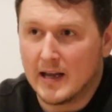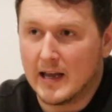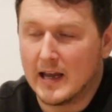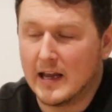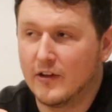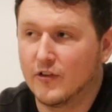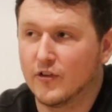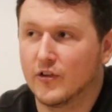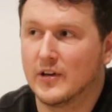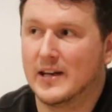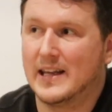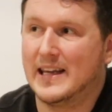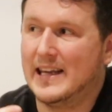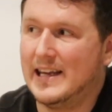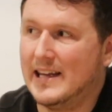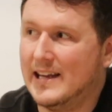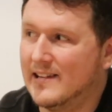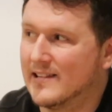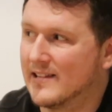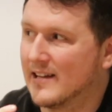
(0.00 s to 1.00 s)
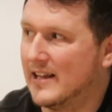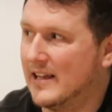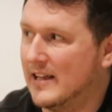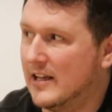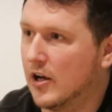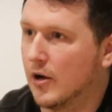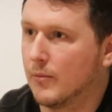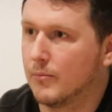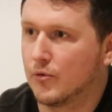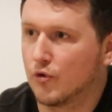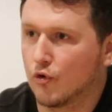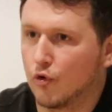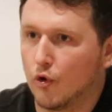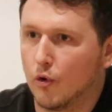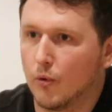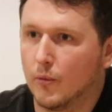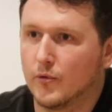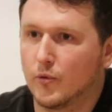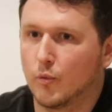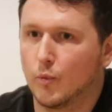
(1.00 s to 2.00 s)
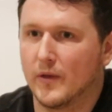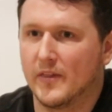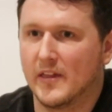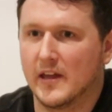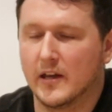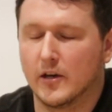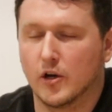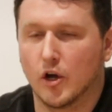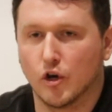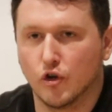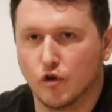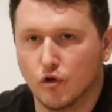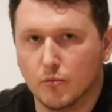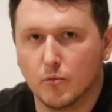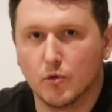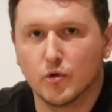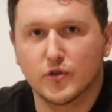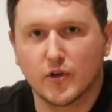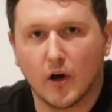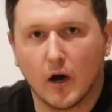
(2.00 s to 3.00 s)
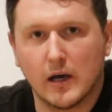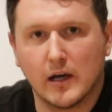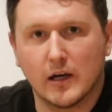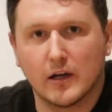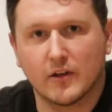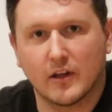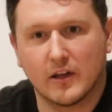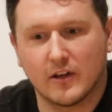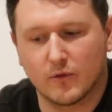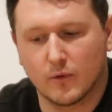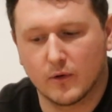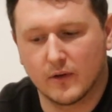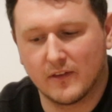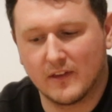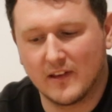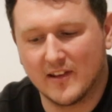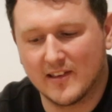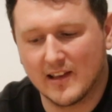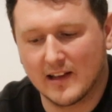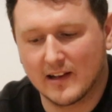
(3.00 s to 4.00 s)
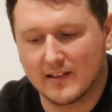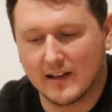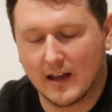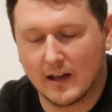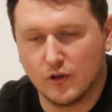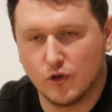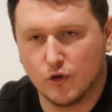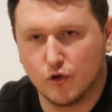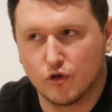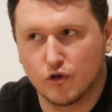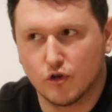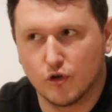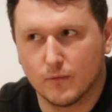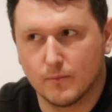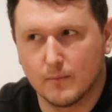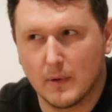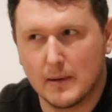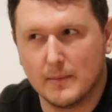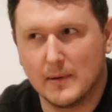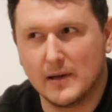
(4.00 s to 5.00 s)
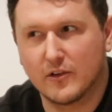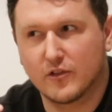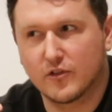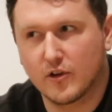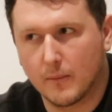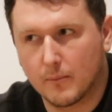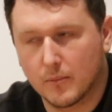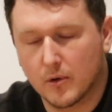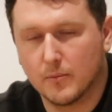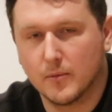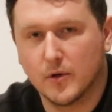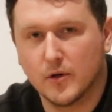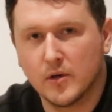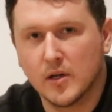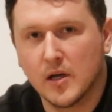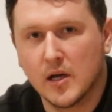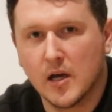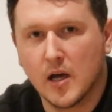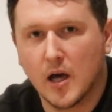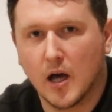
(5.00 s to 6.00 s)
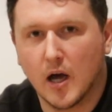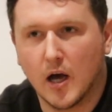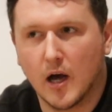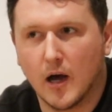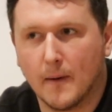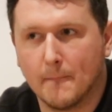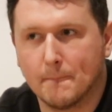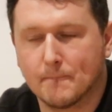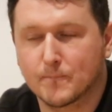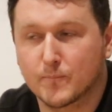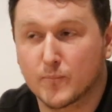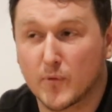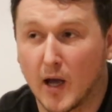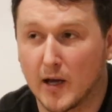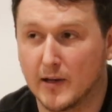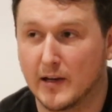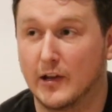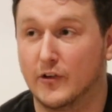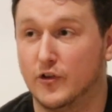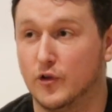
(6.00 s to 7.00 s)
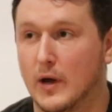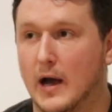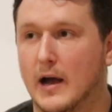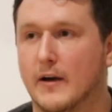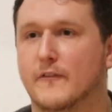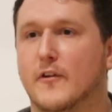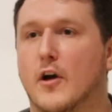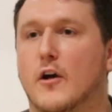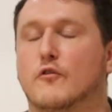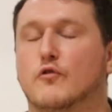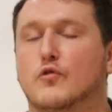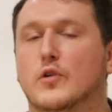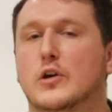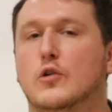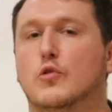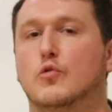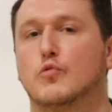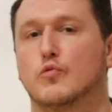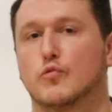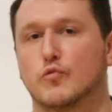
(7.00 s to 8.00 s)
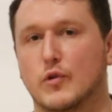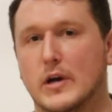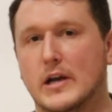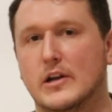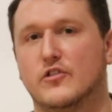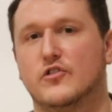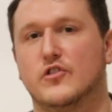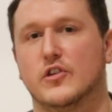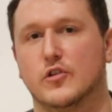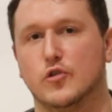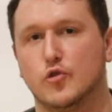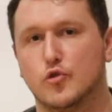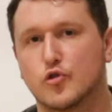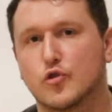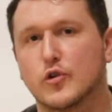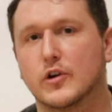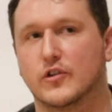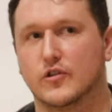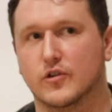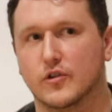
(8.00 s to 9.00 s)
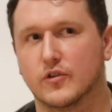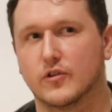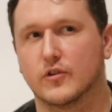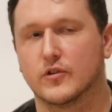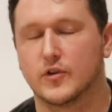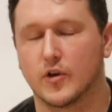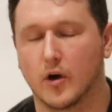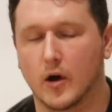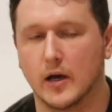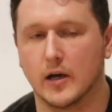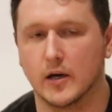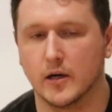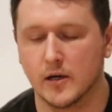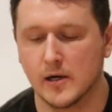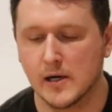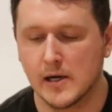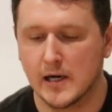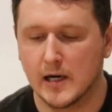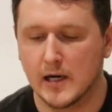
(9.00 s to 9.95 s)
isn't easily absorbed within a normal diet. It's one of these things that you should maybe supplement, unless you have a real rich and nutritious diet.